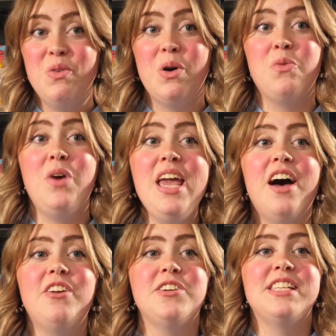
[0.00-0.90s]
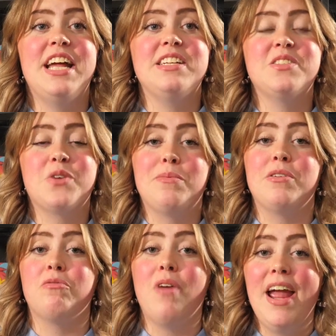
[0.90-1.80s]
When we understand
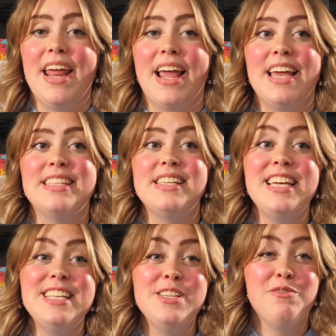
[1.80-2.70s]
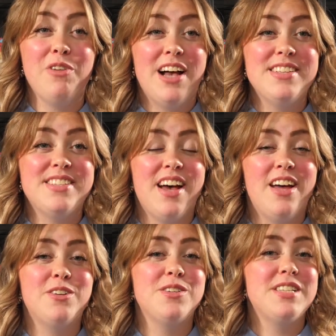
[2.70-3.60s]
descriptive writing, it's easier for us to
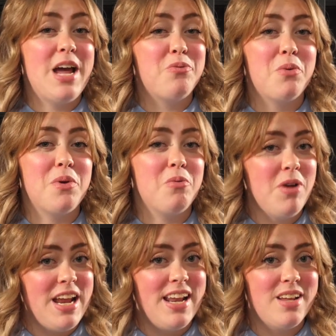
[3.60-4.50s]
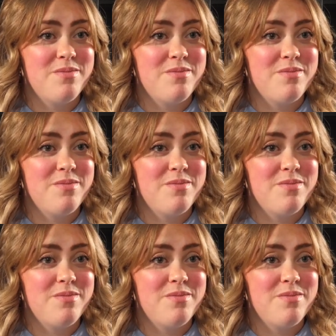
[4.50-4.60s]
understand what we read.